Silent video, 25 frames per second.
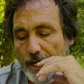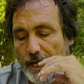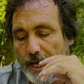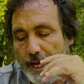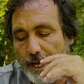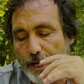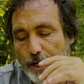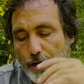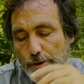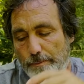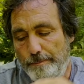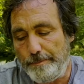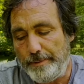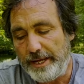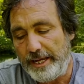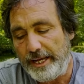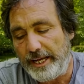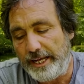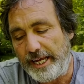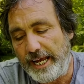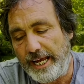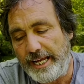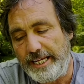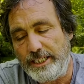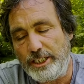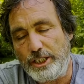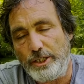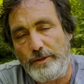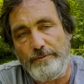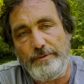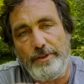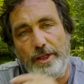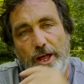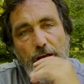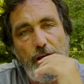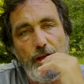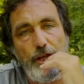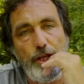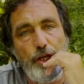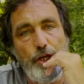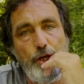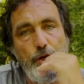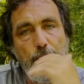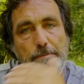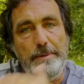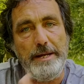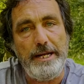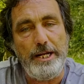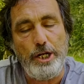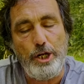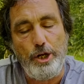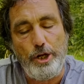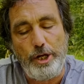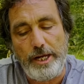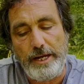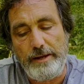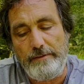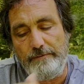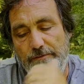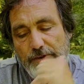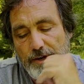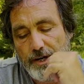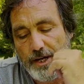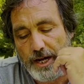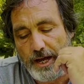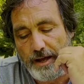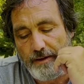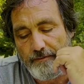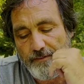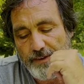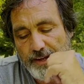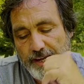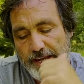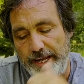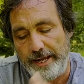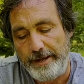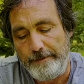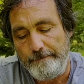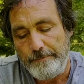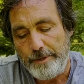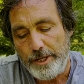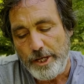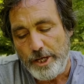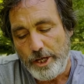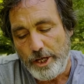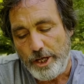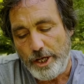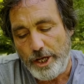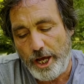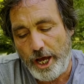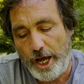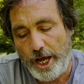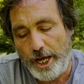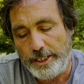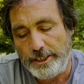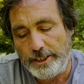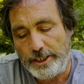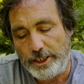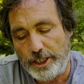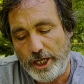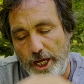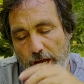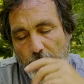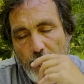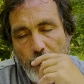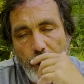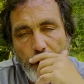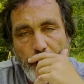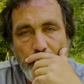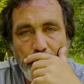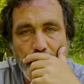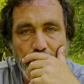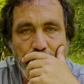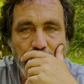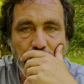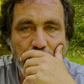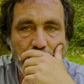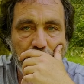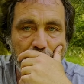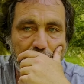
It could be a case of that you've been looking for love here. And you